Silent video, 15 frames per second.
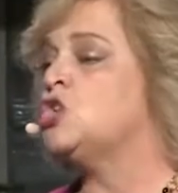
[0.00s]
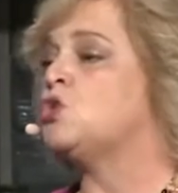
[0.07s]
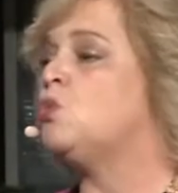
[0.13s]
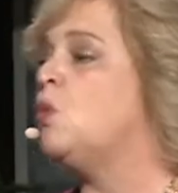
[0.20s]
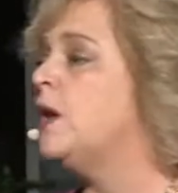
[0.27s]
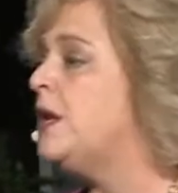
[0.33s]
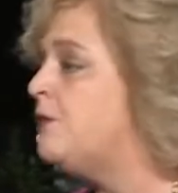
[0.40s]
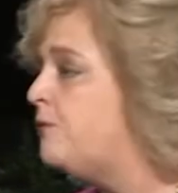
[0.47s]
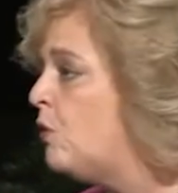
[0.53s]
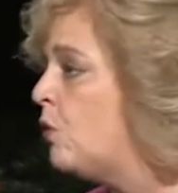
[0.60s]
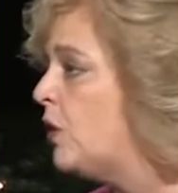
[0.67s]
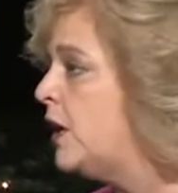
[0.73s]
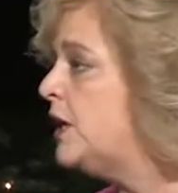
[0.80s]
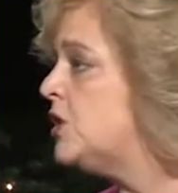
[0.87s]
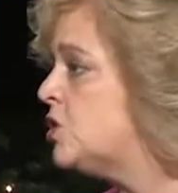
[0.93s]

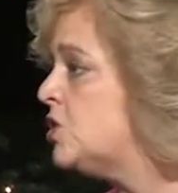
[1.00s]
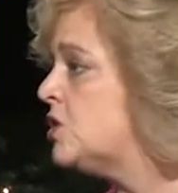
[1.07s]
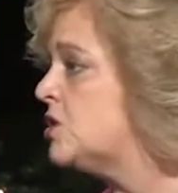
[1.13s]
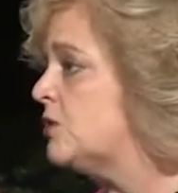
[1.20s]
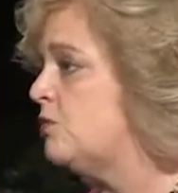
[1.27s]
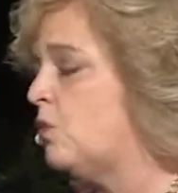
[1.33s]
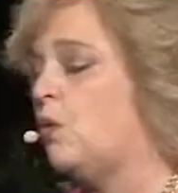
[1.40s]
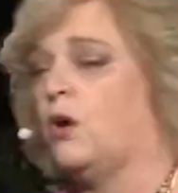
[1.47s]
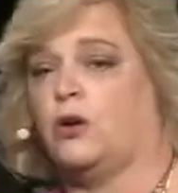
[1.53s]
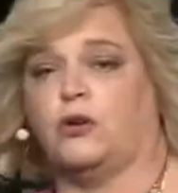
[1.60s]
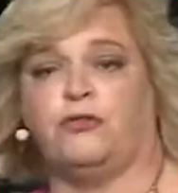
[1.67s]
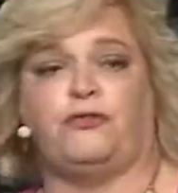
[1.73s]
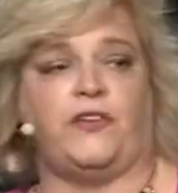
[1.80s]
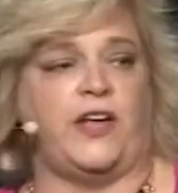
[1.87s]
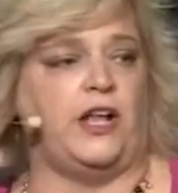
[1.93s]
24 inches of
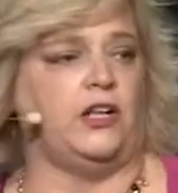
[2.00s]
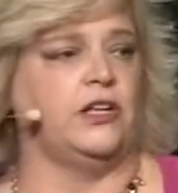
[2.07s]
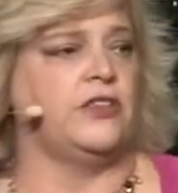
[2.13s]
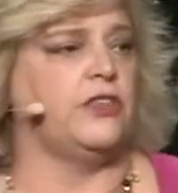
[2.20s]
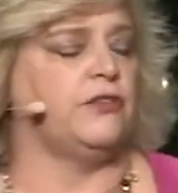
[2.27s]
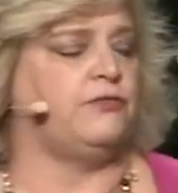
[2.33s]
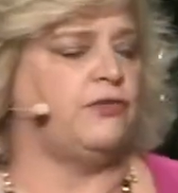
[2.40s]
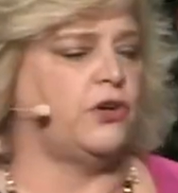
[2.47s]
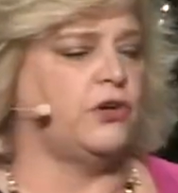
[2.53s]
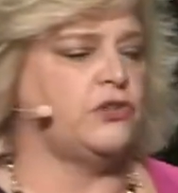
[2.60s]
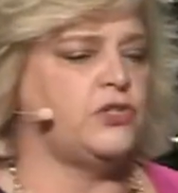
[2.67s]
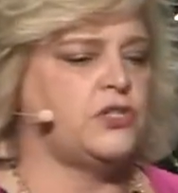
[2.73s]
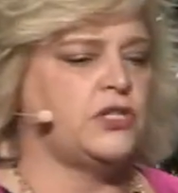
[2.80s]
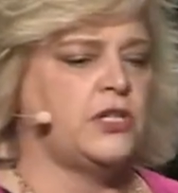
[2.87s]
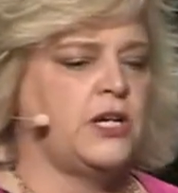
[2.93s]
water fell in the
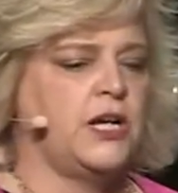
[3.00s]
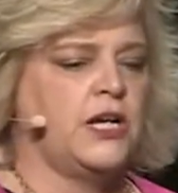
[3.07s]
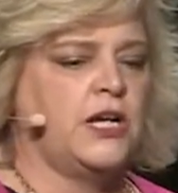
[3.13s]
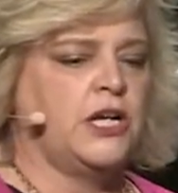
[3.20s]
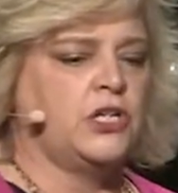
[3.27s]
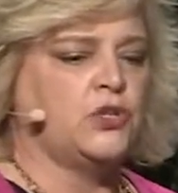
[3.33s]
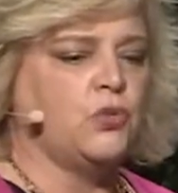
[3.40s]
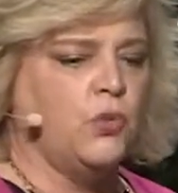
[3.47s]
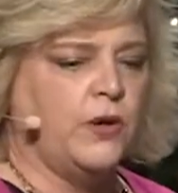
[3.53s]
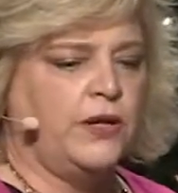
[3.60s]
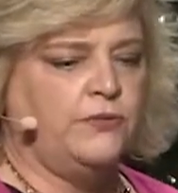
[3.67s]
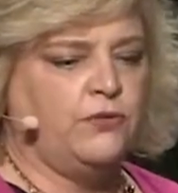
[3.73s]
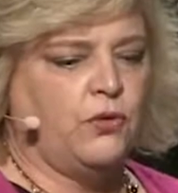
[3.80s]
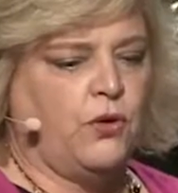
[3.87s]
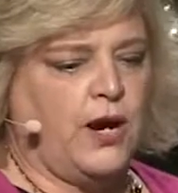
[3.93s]
first
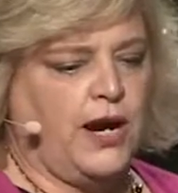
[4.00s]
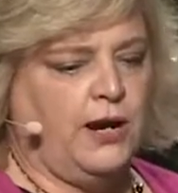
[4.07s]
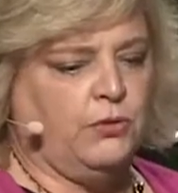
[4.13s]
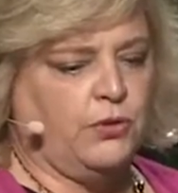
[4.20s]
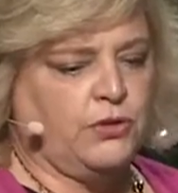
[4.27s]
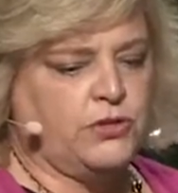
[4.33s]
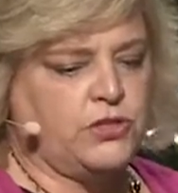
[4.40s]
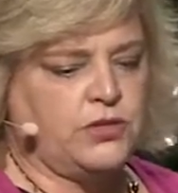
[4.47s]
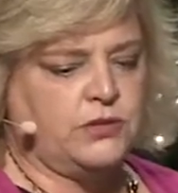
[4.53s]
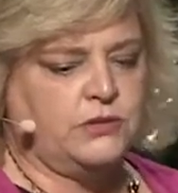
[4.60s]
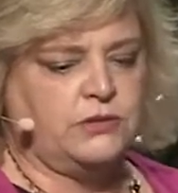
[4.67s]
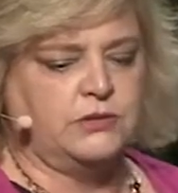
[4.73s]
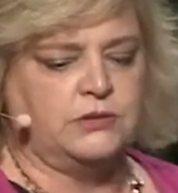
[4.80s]
24 hours.